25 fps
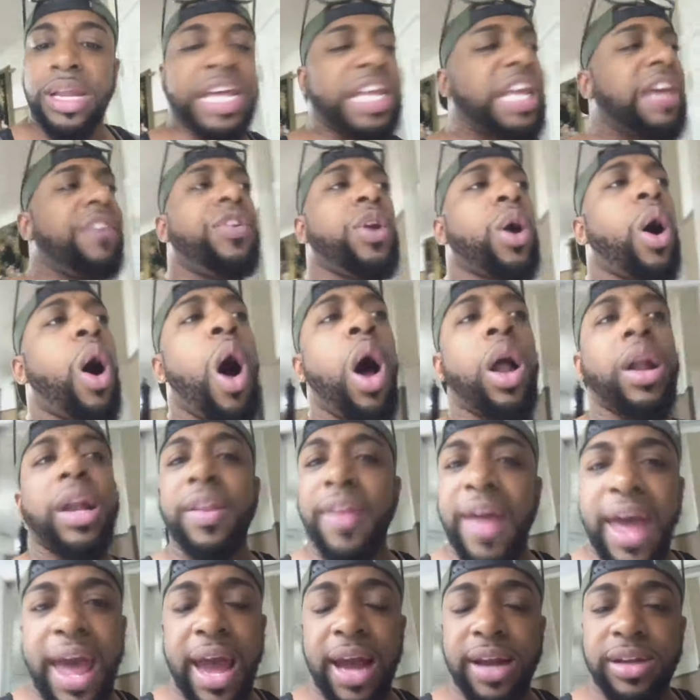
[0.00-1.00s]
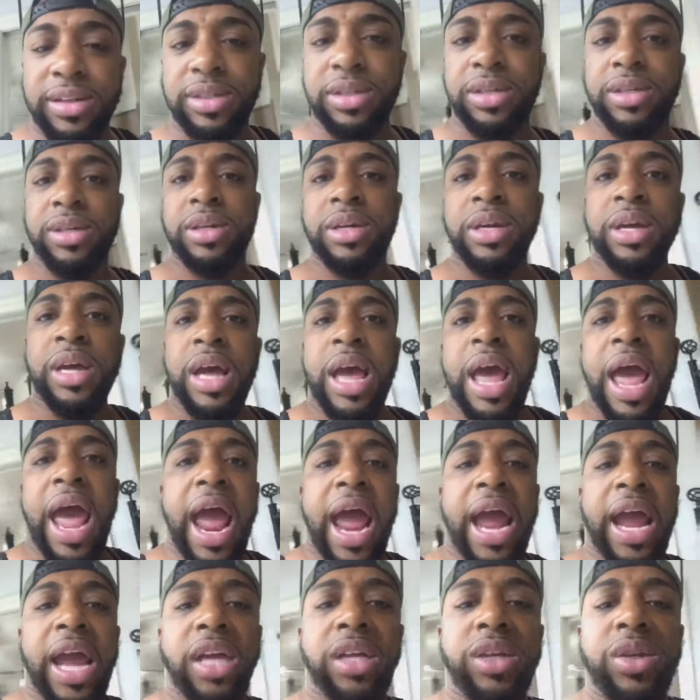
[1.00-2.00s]
They give you all of that.
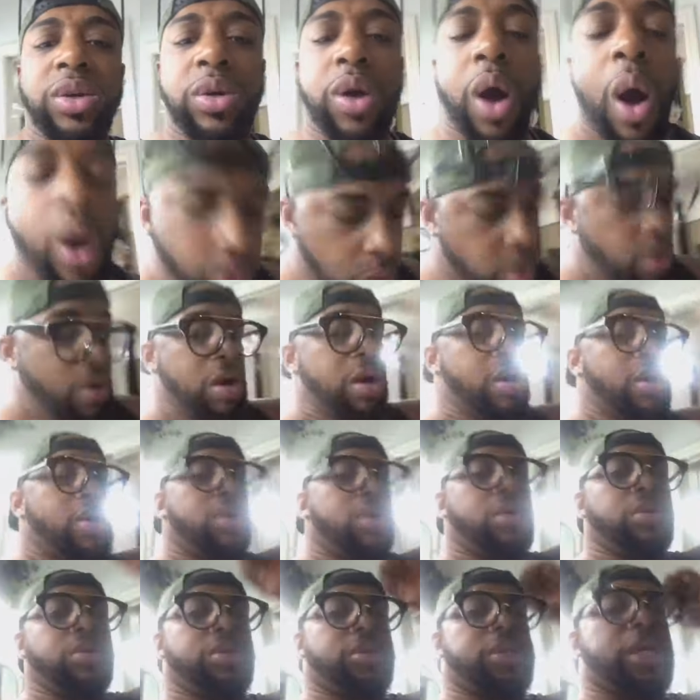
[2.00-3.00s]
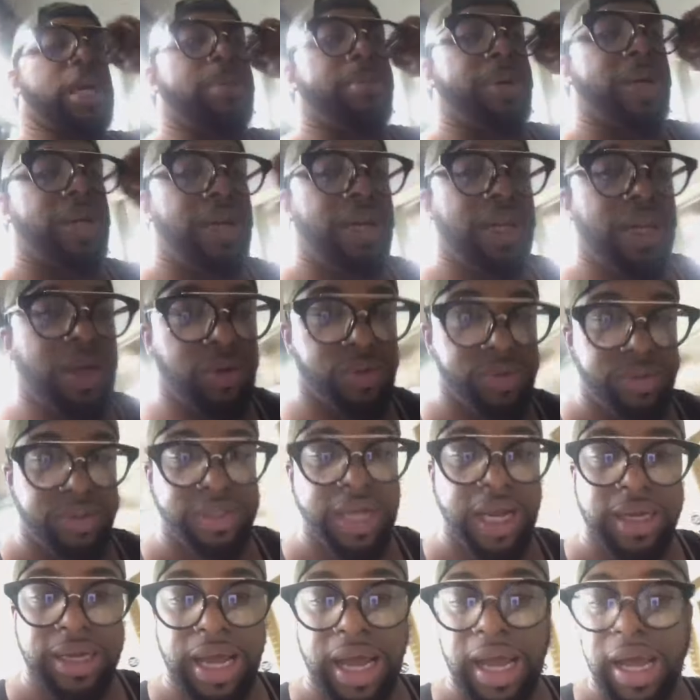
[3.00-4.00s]
And here you go, woo, Shout out to the
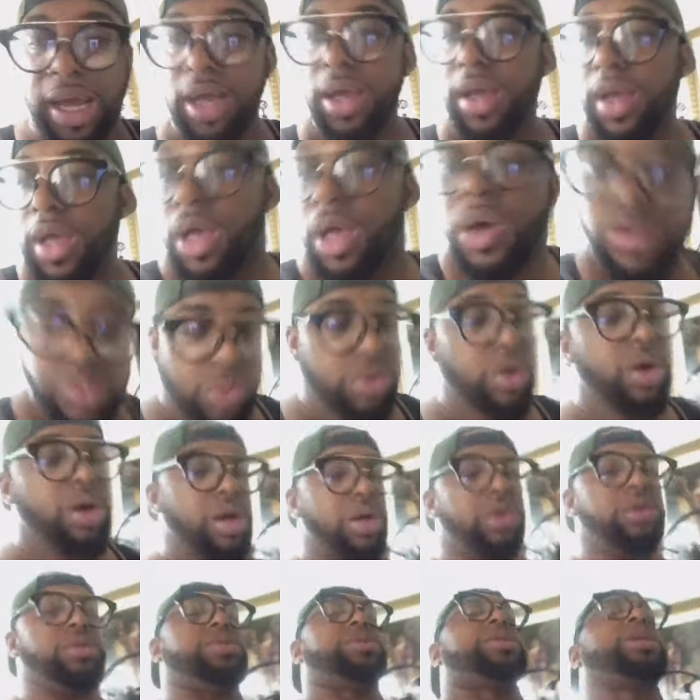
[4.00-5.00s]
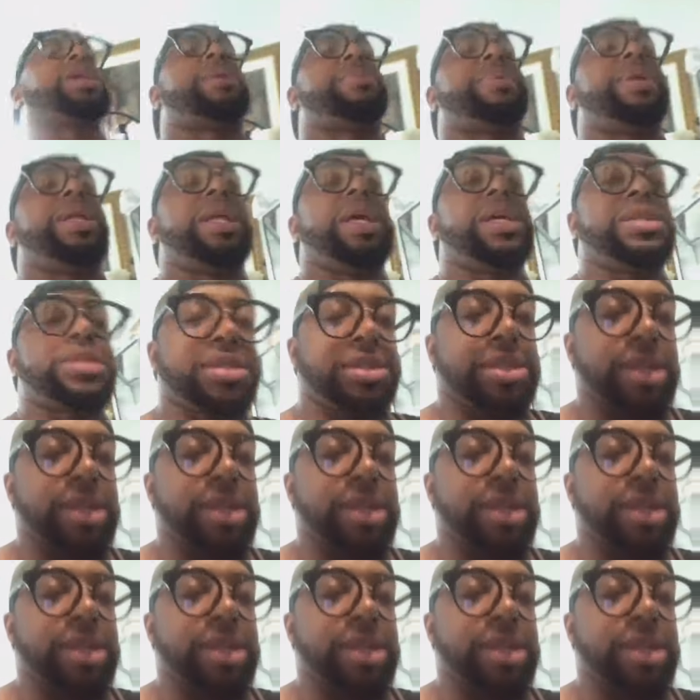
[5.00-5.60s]
sanda. Woo, Shout out to